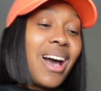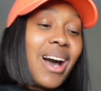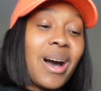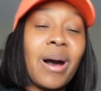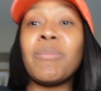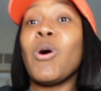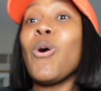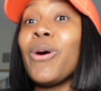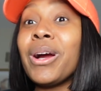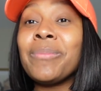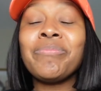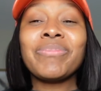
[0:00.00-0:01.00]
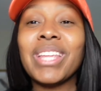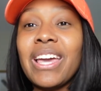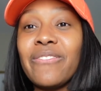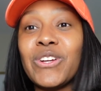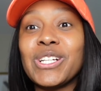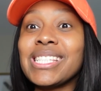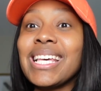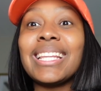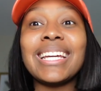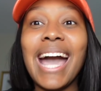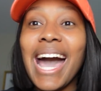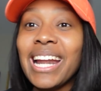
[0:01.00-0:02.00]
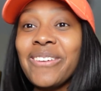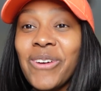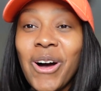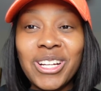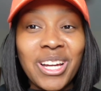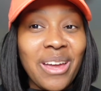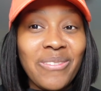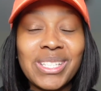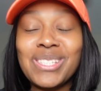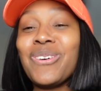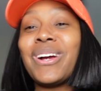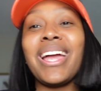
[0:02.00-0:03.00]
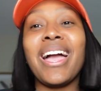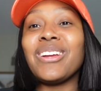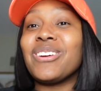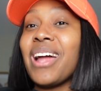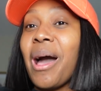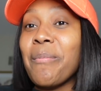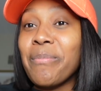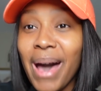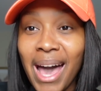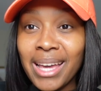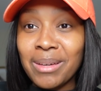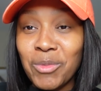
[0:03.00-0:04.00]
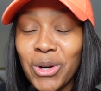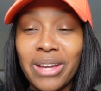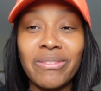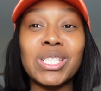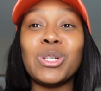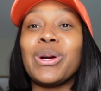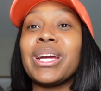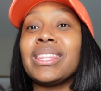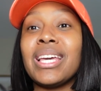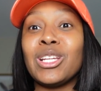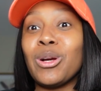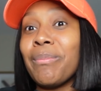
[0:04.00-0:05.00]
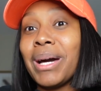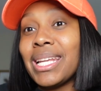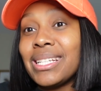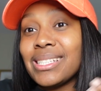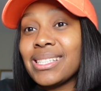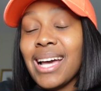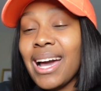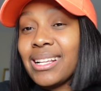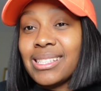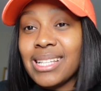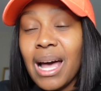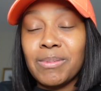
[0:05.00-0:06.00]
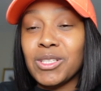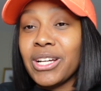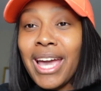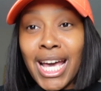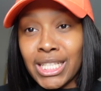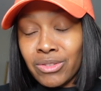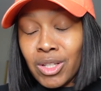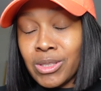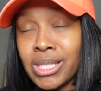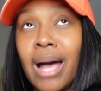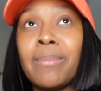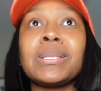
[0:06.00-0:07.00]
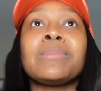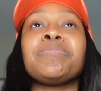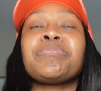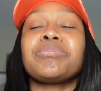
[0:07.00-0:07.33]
Or if you're selling out of all your inventory and you're not buying more inventory, then your money just kind of stops. Your cash flow stops.